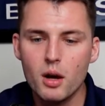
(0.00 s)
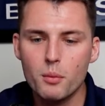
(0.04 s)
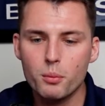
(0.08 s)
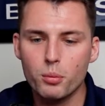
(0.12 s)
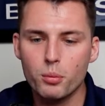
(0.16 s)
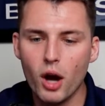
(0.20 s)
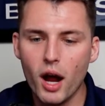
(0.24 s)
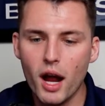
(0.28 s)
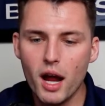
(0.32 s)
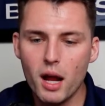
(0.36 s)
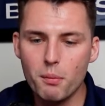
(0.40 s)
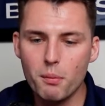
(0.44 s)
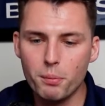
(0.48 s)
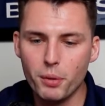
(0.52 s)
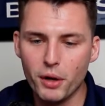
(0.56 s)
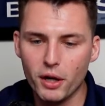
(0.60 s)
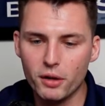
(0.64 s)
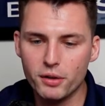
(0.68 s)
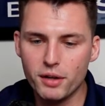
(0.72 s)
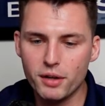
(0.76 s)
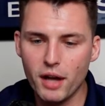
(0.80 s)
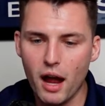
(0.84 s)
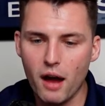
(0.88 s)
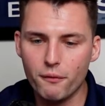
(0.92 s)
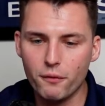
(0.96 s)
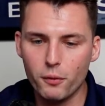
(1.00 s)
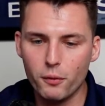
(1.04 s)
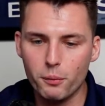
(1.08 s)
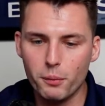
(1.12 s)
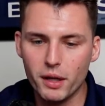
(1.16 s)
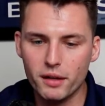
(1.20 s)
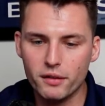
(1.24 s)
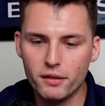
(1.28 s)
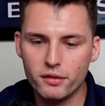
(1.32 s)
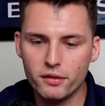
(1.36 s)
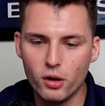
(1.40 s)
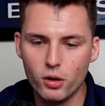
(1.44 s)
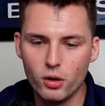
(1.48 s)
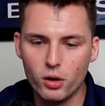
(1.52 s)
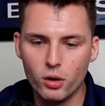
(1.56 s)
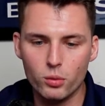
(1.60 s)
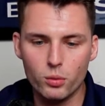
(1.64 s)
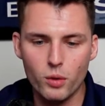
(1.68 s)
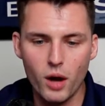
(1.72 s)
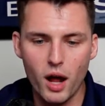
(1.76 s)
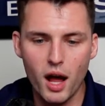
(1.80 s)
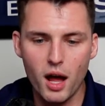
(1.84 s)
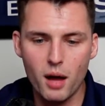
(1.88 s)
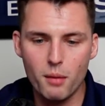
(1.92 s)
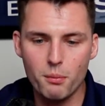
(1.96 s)
Brian, bear down from Minnesota.
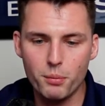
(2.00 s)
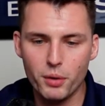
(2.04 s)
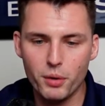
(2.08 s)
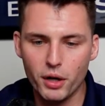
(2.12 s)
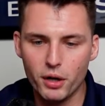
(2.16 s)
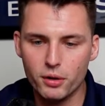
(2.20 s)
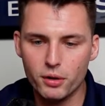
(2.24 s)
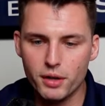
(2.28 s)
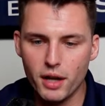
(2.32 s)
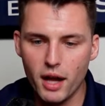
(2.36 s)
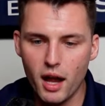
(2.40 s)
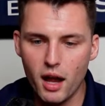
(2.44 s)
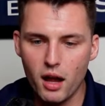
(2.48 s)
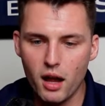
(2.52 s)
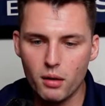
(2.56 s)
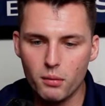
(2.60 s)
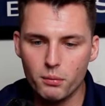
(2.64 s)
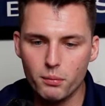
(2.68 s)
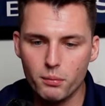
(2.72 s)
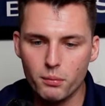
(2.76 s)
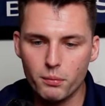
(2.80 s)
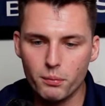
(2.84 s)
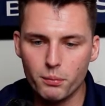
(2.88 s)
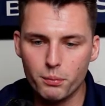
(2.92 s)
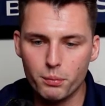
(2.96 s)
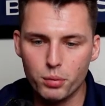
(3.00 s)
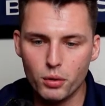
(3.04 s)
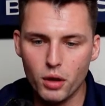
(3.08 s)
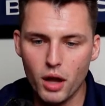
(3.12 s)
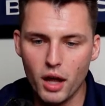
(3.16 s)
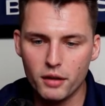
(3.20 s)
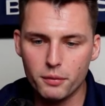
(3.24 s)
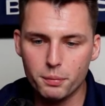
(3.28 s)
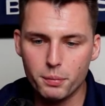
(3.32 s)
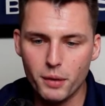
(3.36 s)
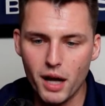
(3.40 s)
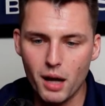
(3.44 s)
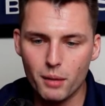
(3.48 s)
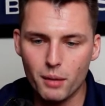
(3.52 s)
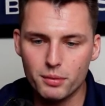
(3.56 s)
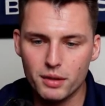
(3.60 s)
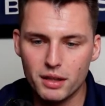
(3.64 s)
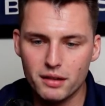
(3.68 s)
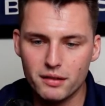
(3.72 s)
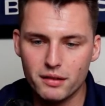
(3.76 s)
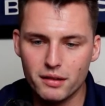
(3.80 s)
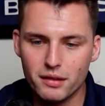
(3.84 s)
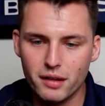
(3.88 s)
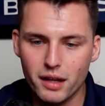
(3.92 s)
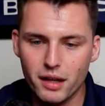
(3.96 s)
Ron, bear down. Bless Bob
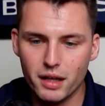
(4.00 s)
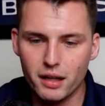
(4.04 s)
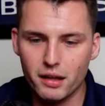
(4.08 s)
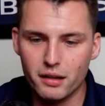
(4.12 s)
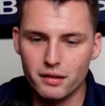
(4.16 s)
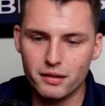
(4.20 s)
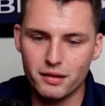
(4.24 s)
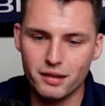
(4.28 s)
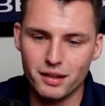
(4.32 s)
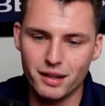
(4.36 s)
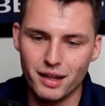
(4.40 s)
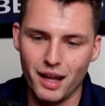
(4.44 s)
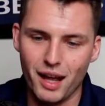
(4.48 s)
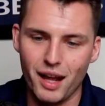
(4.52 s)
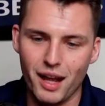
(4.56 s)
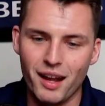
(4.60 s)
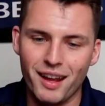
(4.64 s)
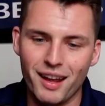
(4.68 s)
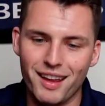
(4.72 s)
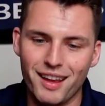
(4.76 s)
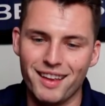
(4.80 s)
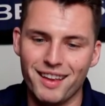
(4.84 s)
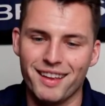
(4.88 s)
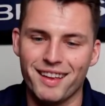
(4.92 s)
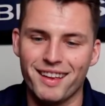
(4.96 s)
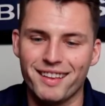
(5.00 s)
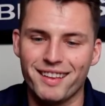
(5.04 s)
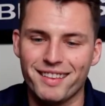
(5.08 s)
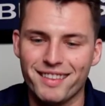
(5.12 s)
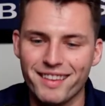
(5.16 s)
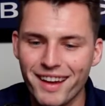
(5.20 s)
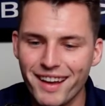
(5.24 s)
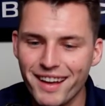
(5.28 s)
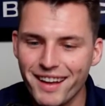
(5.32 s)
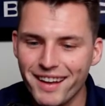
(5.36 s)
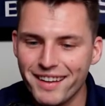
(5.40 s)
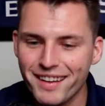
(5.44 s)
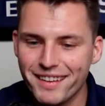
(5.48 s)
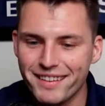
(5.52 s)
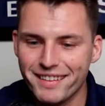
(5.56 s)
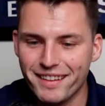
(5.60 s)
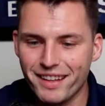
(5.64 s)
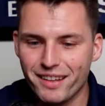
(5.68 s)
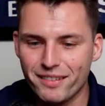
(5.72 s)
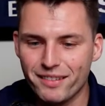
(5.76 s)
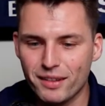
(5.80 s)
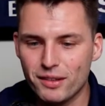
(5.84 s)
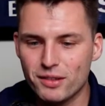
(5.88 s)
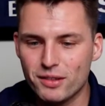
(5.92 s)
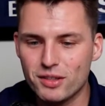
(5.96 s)
needs to take us to the the N
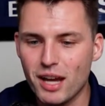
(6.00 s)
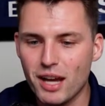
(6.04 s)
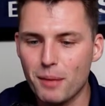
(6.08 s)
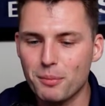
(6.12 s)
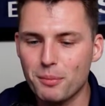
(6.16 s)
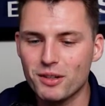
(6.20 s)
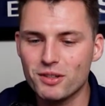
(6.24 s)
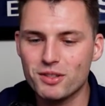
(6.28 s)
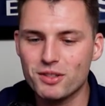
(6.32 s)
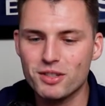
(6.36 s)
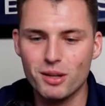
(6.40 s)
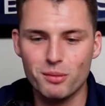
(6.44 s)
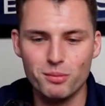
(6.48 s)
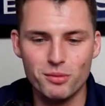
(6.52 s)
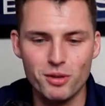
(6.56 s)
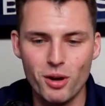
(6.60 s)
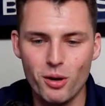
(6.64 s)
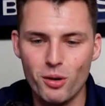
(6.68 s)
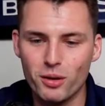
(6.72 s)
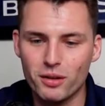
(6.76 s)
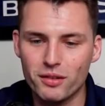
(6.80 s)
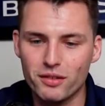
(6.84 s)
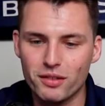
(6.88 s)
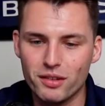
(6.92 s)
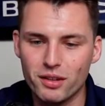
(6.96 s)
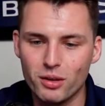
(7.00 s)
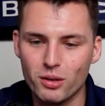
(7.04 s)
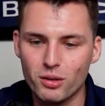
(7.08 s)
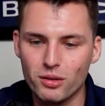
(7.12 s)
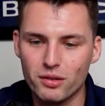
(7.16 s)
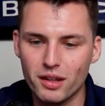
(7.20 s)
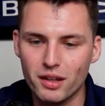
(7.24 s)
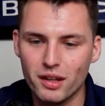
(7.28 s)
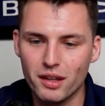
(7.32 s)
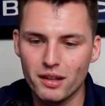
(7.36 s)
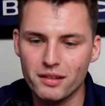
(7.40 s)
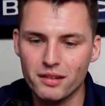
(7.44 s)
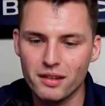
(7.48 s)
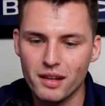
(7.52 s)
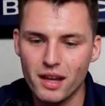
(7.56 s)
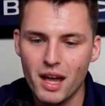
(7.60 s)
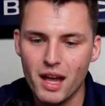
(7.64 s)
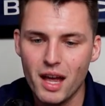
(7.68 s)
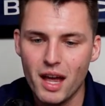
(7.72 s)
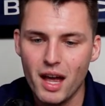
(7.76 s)
F C Championship. No excuses.